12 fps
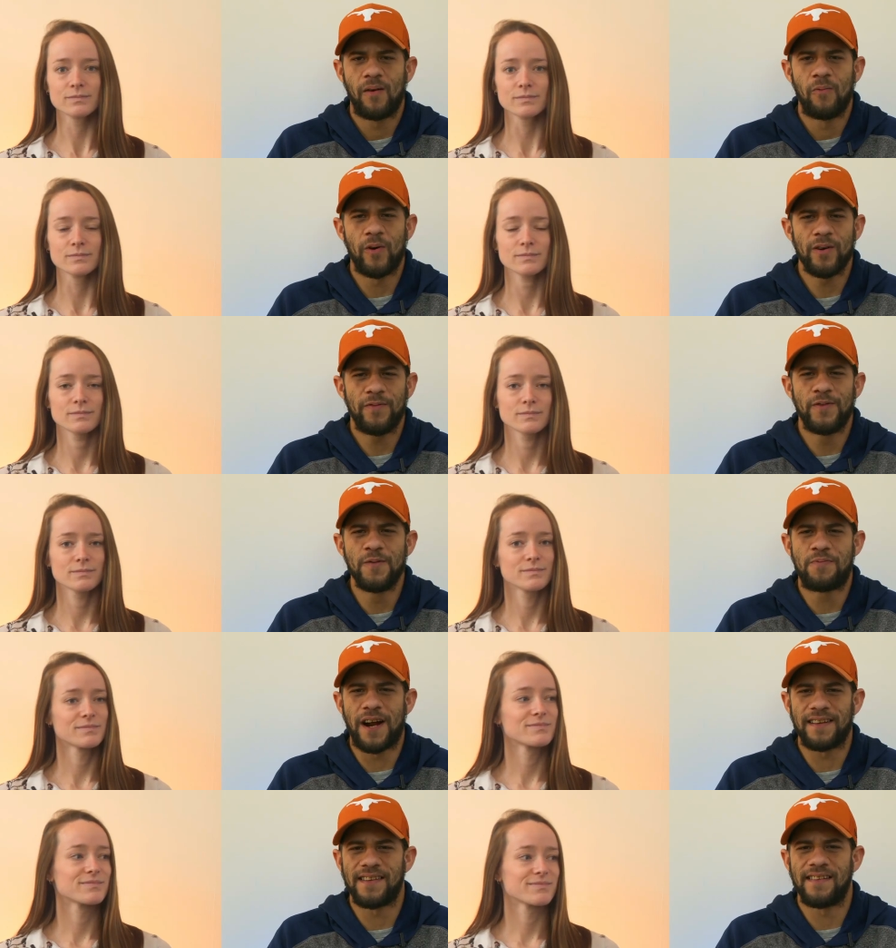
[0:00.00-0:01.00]
Speaker 1: What are food
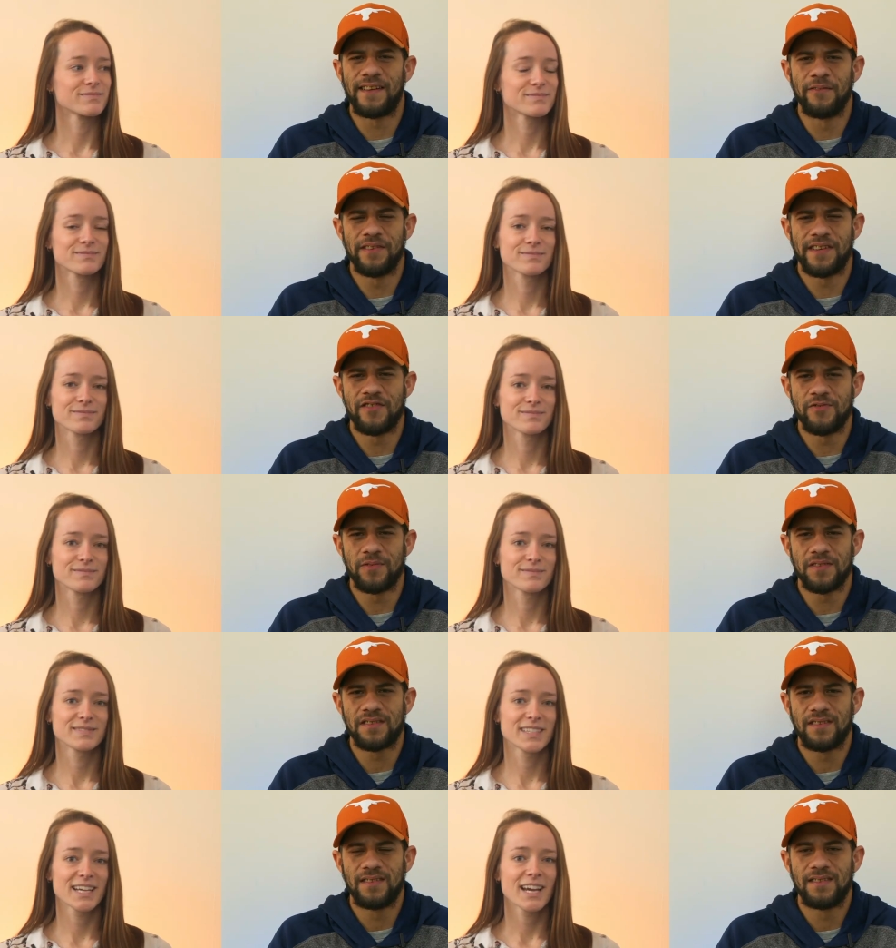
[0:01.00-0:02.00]
processing
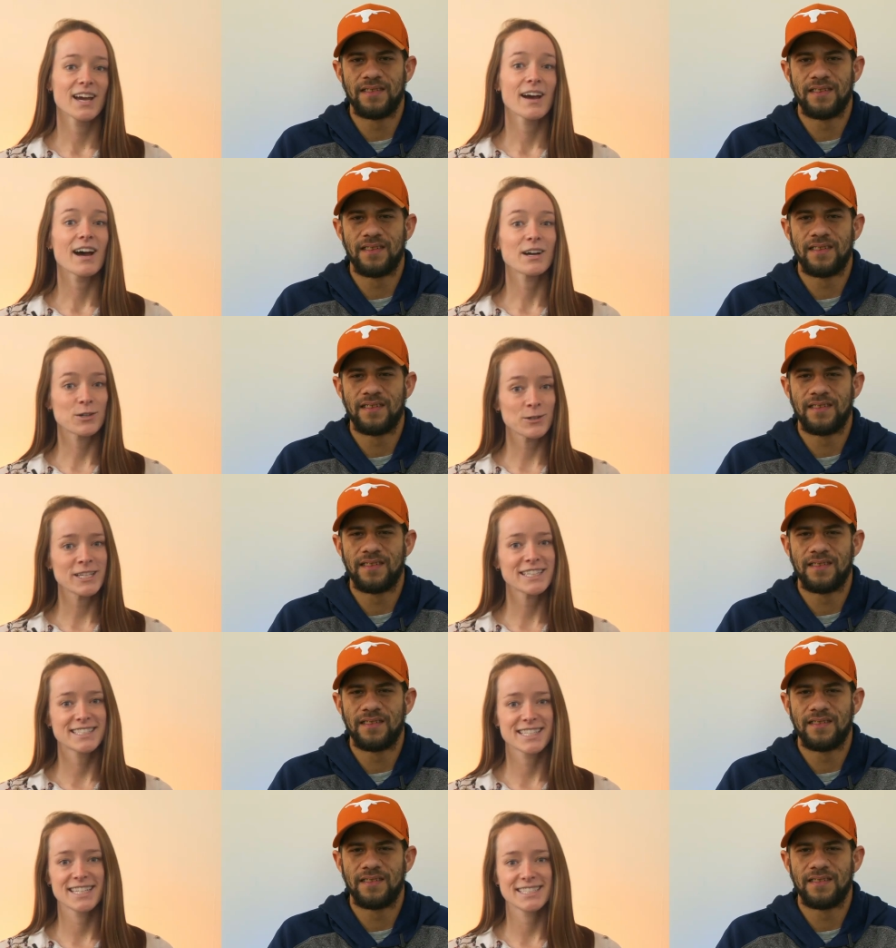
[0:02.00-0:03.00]
residuals?
Speaker 2: According
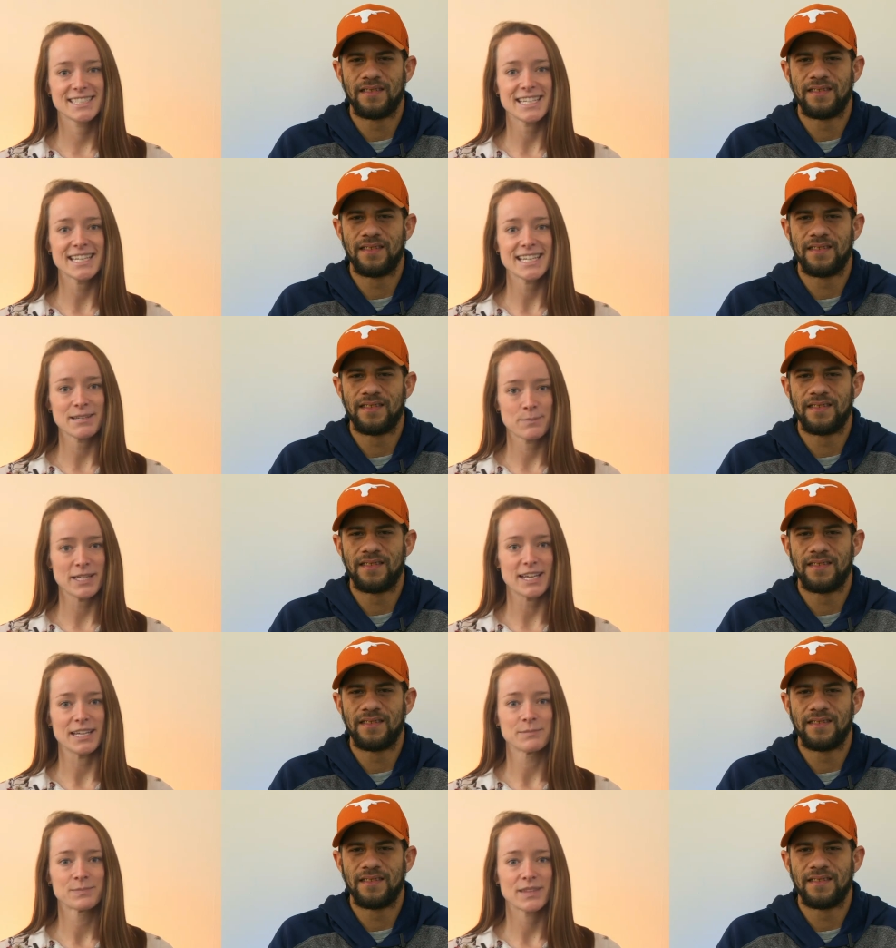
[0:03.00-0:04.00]
to the
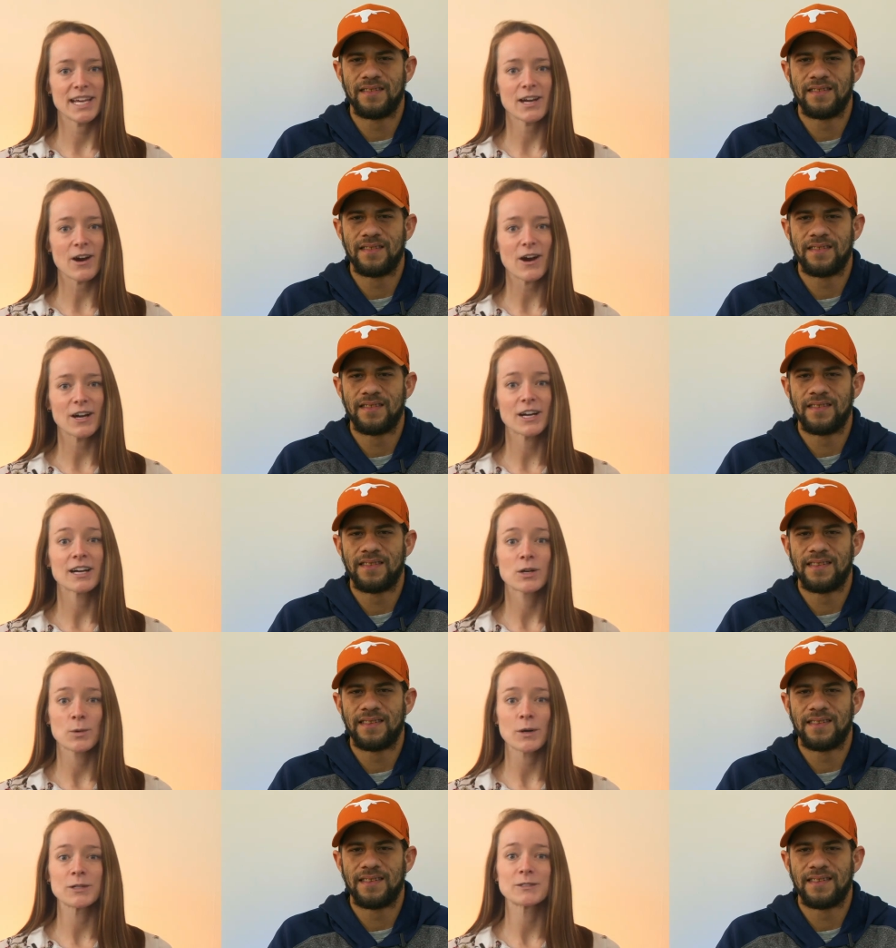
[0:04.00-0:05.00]
DEP, they are,
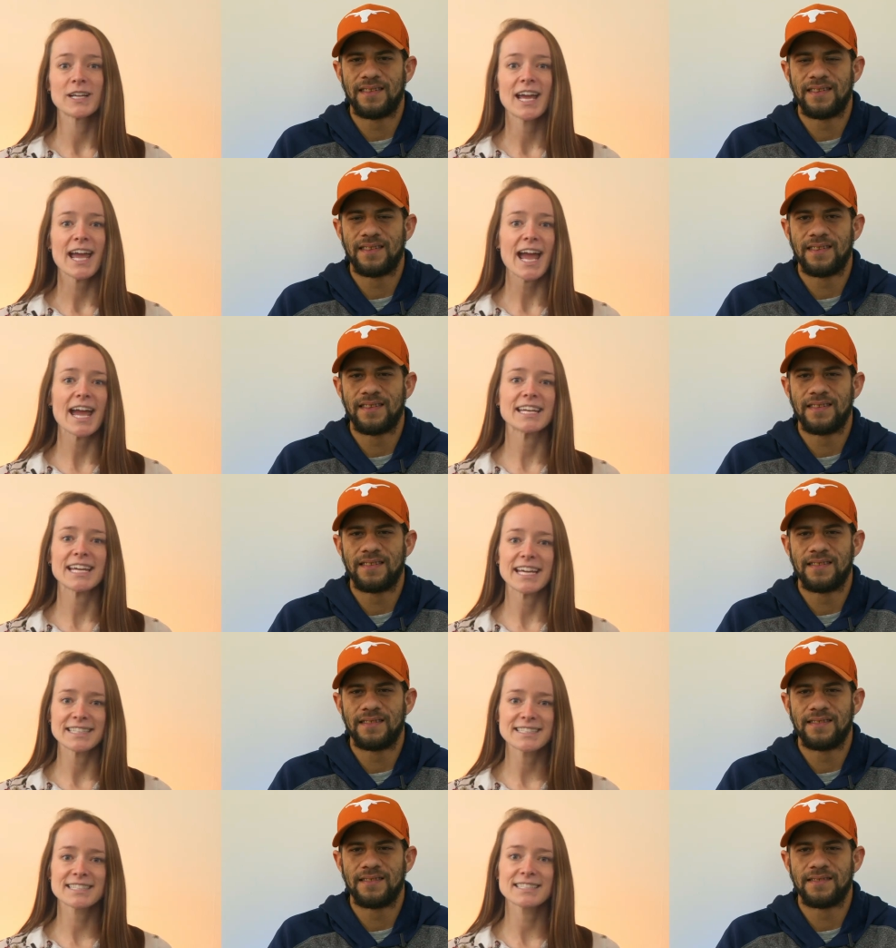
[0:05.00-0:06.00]
quote, an
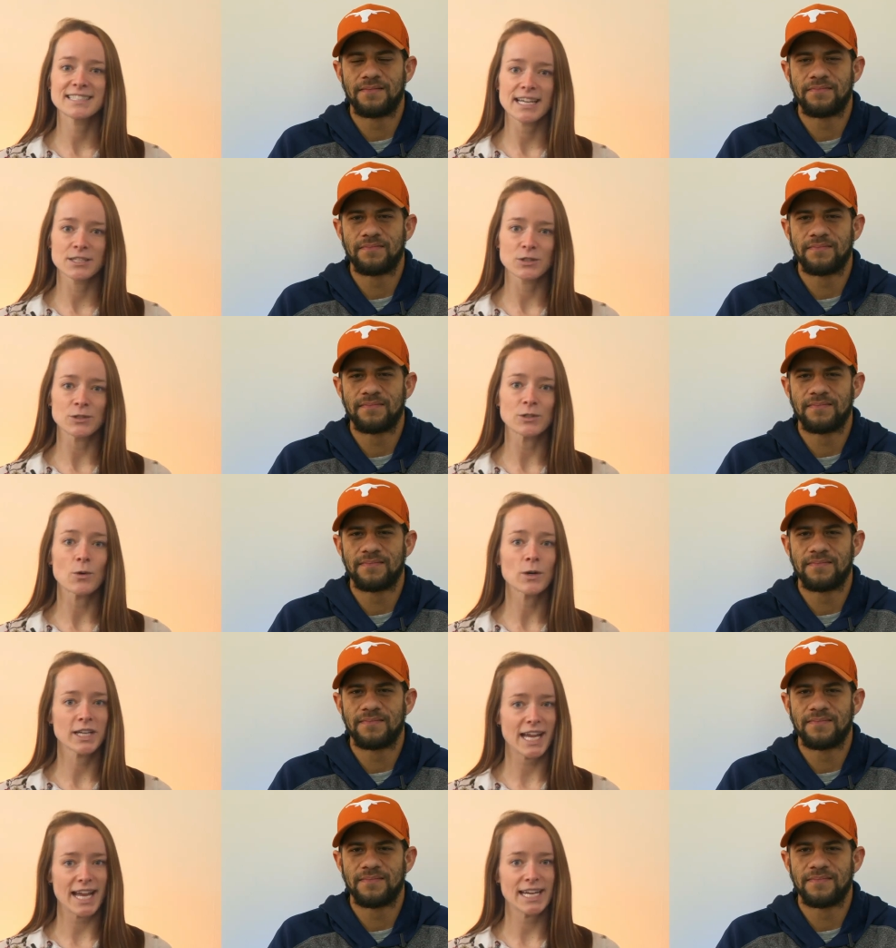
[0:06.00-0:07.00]
incidental
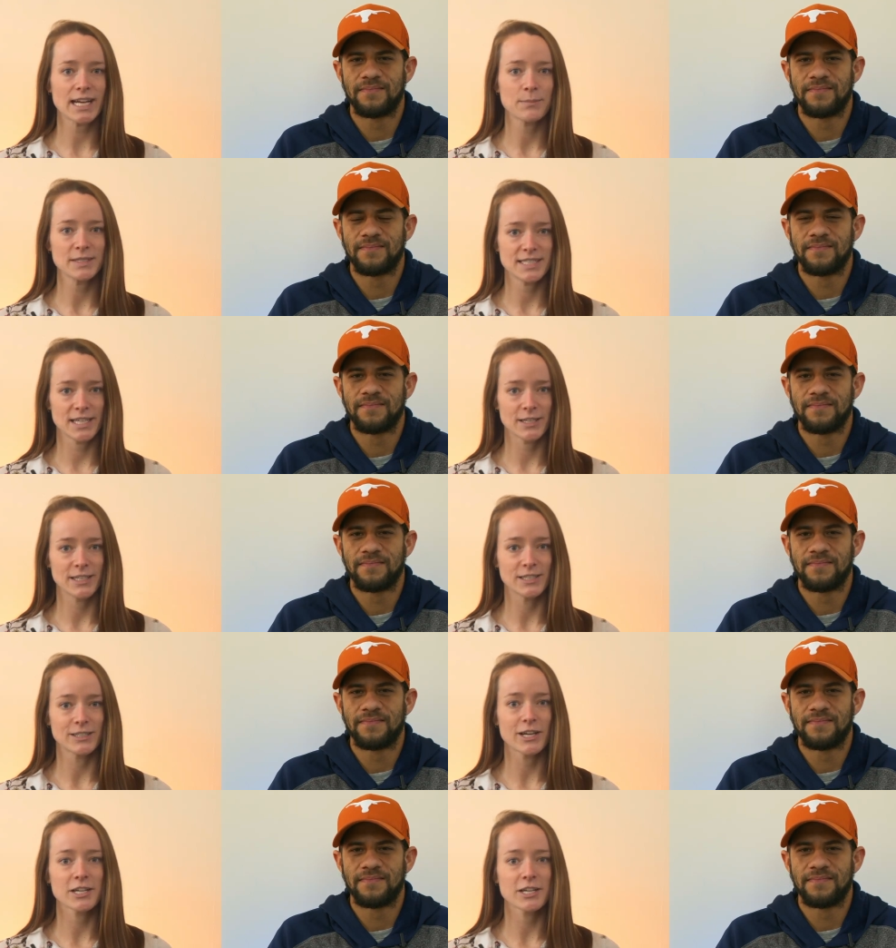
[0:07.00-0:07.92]
organic material